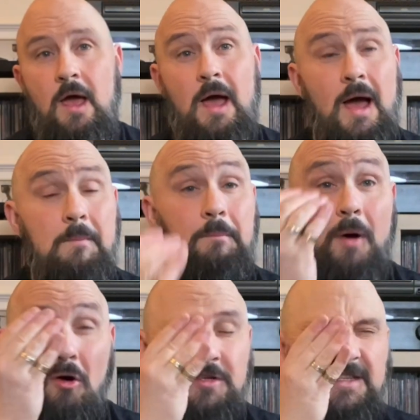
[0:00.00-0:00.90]
And
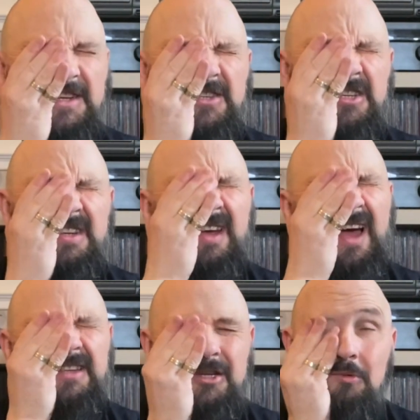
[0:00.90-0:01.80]
postage,
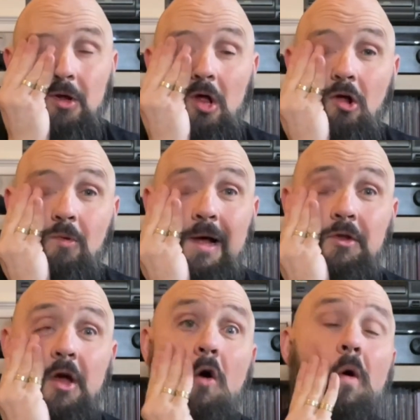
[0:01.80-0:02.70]
as you will all well
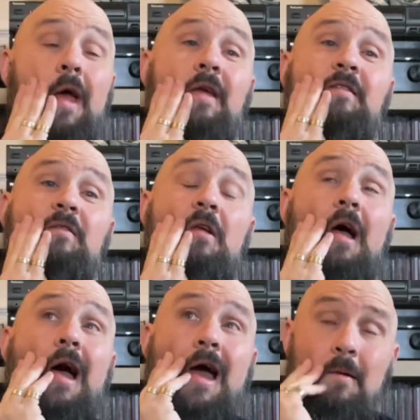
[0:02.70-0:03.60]
know, is
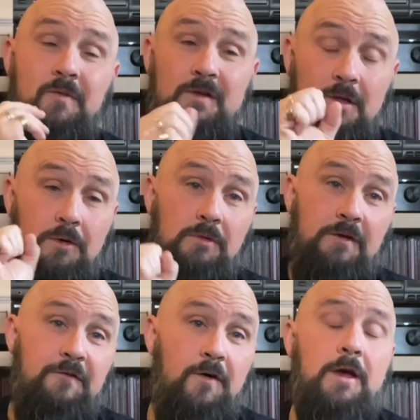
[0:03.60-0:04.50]
absolutely
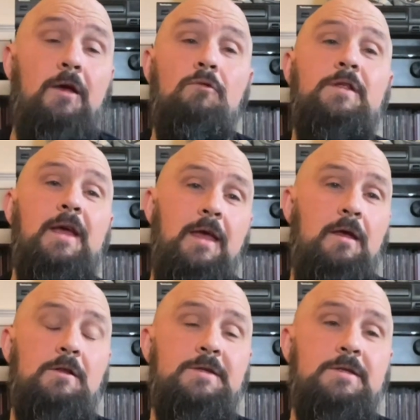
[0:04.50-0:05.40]
fucking
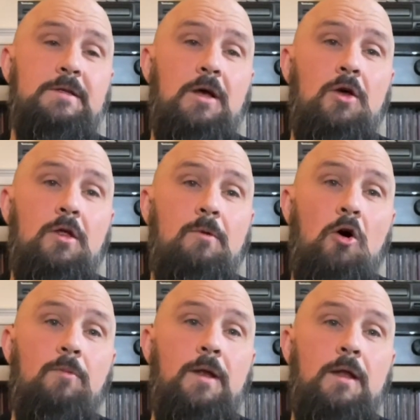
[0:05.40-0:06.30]
ridiculous at the
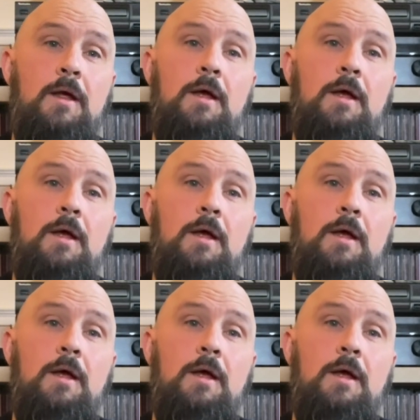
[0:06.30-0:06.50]
moment.